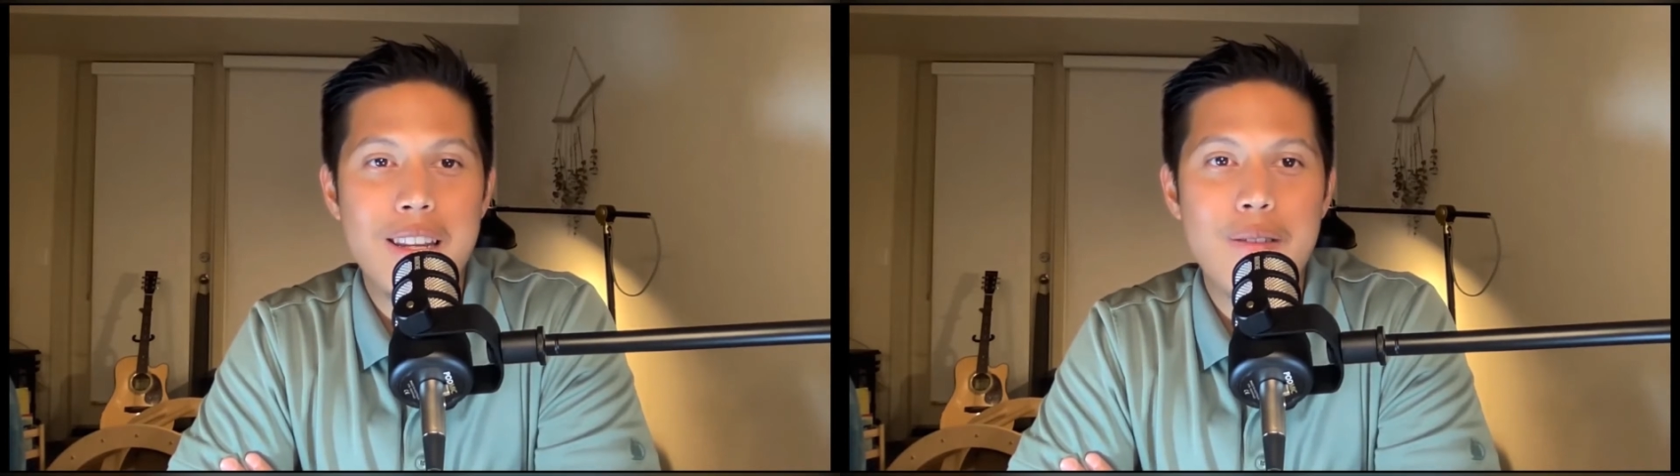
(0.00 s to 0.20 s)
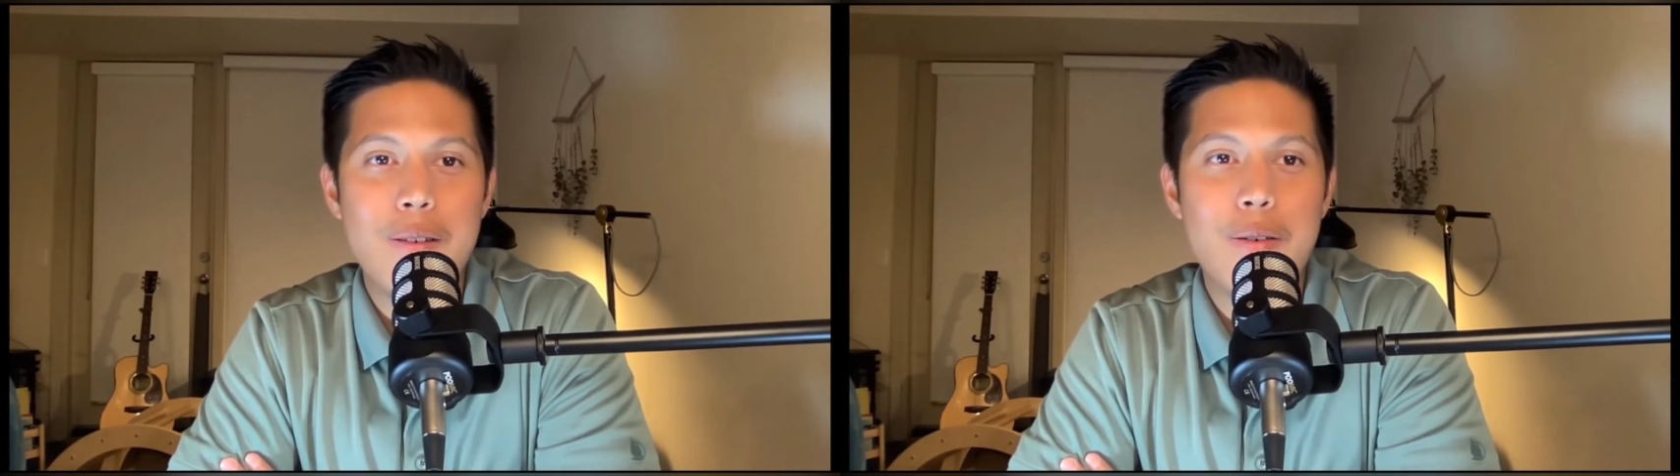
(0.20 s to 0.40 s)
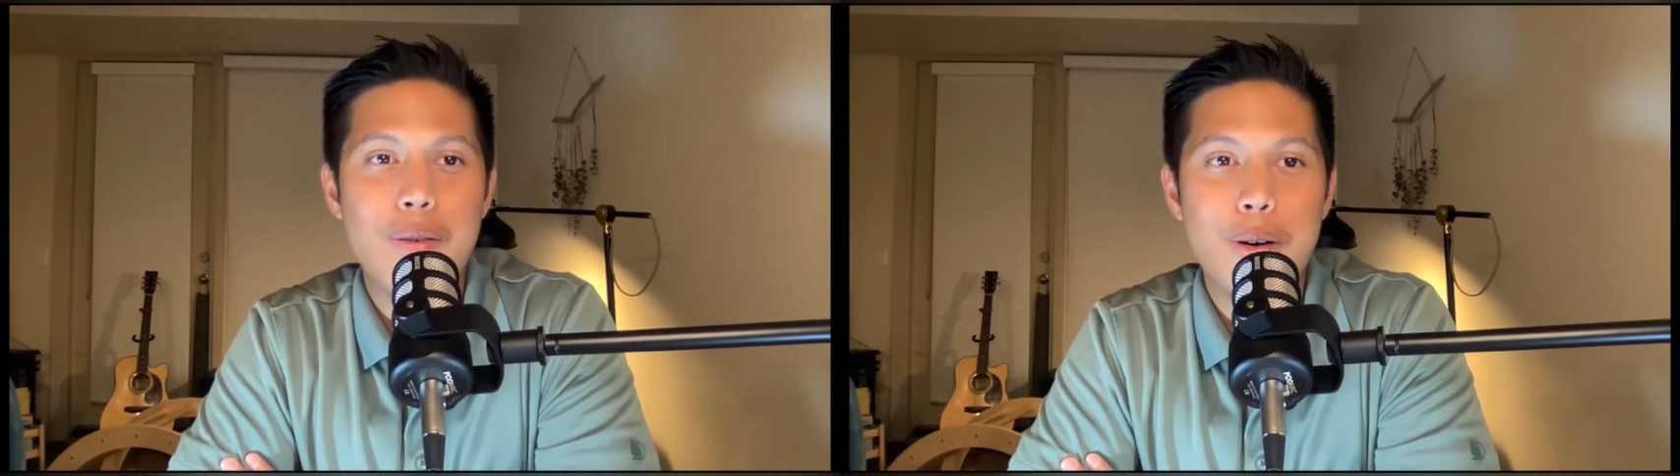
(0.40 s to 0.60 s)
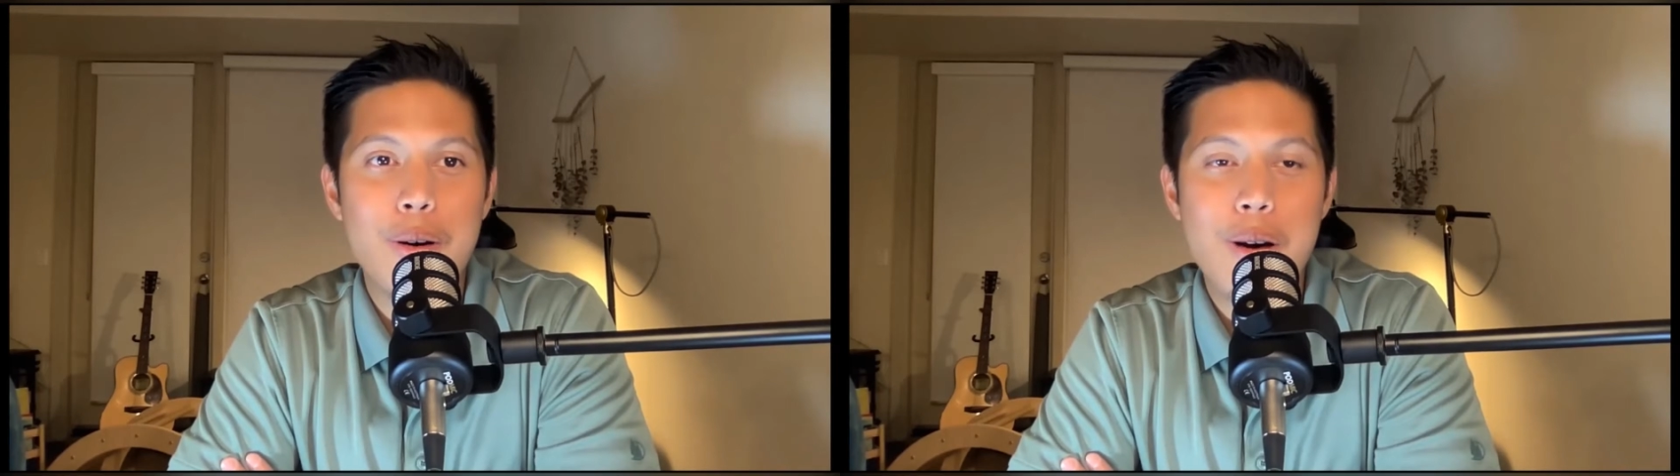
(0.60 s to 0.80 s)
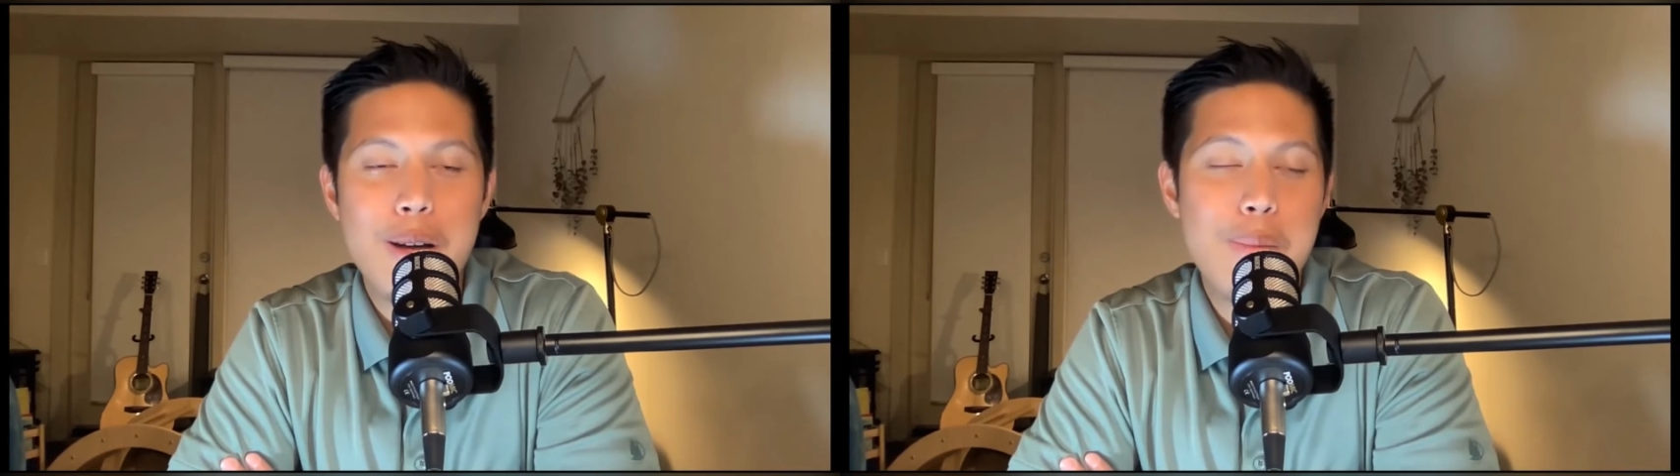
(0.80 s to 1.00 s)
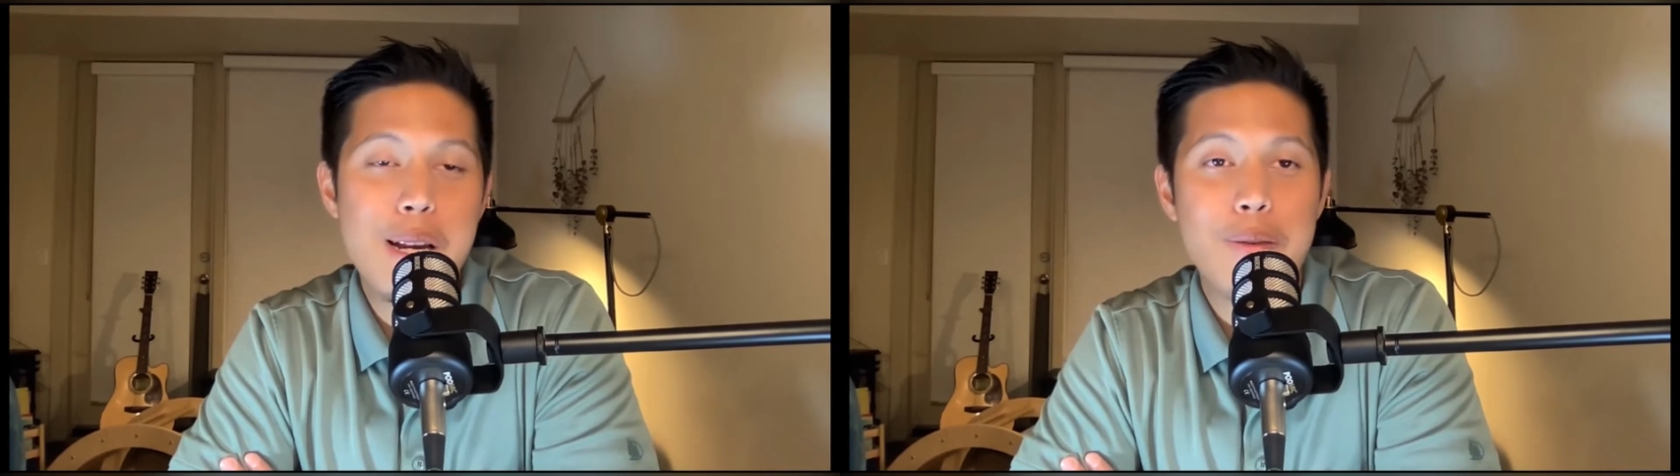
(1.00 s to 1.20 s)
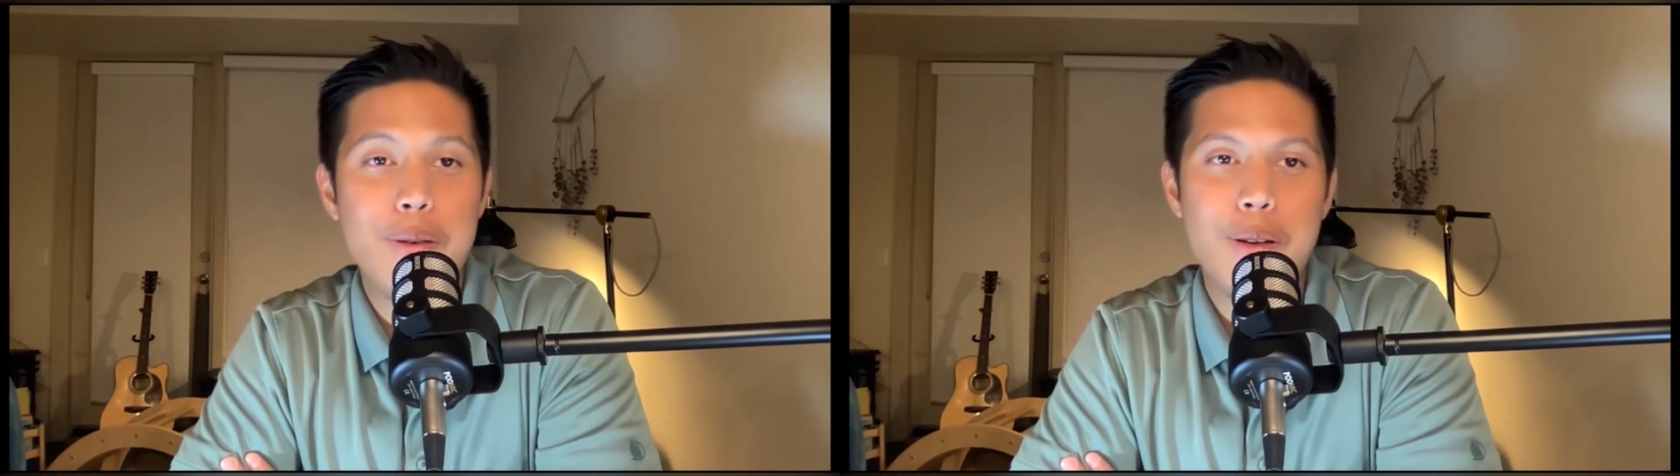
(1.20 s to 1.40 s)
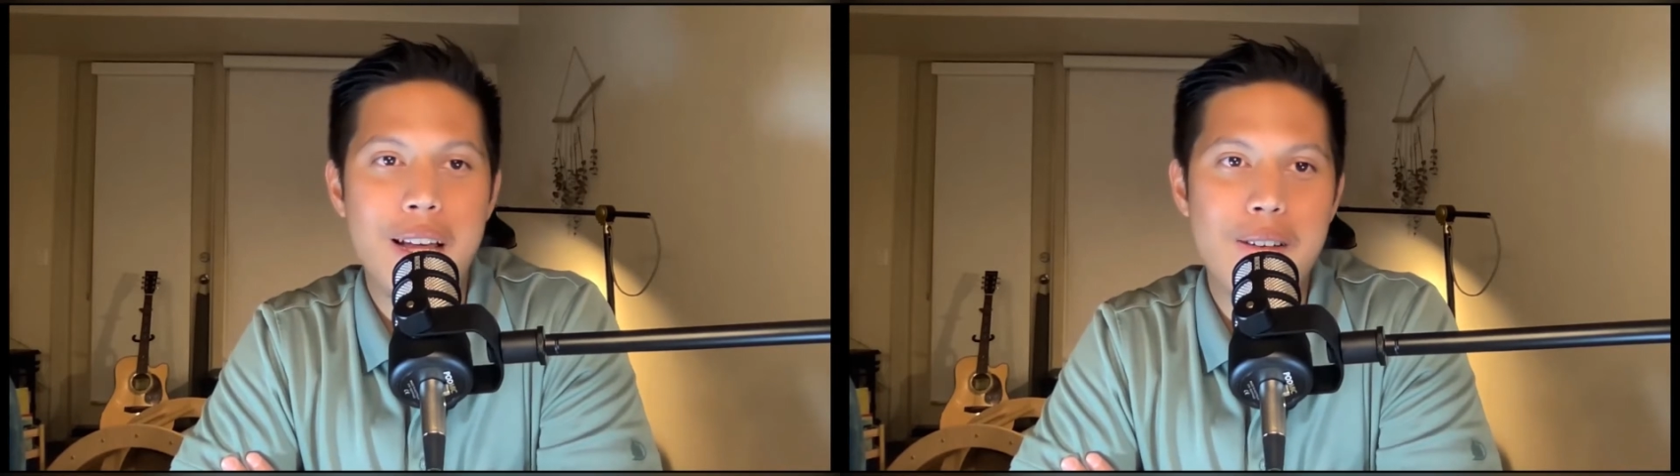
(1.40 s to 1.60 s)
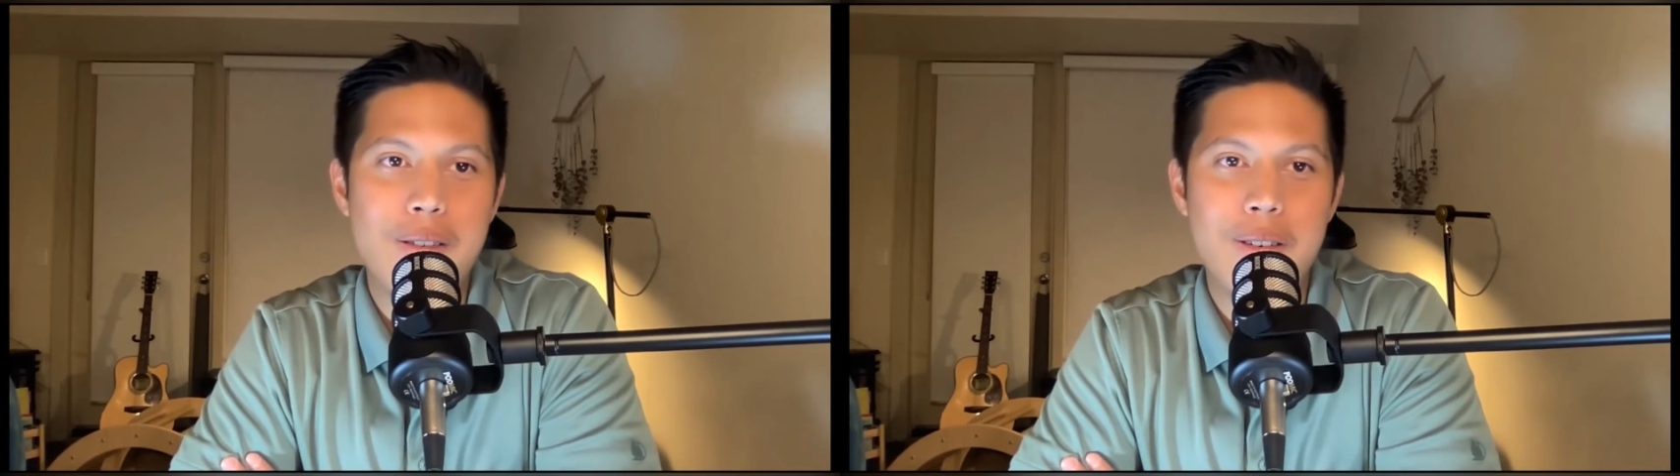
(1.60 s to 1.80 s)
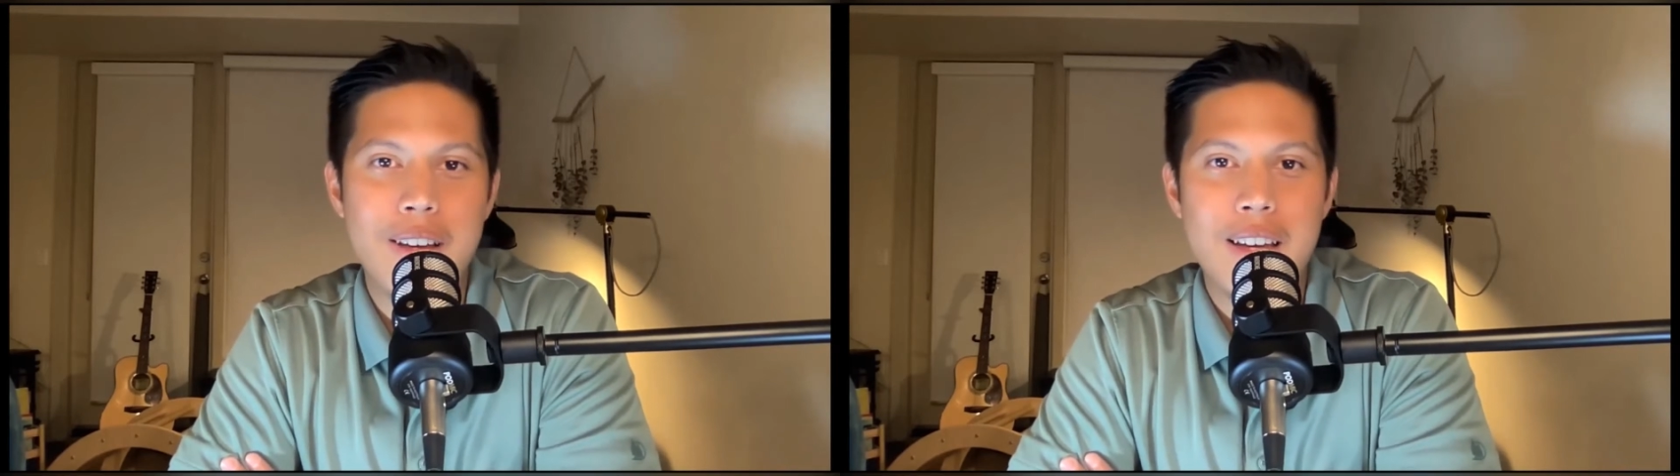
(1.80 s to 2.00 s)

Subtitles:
live a full and meaningful life.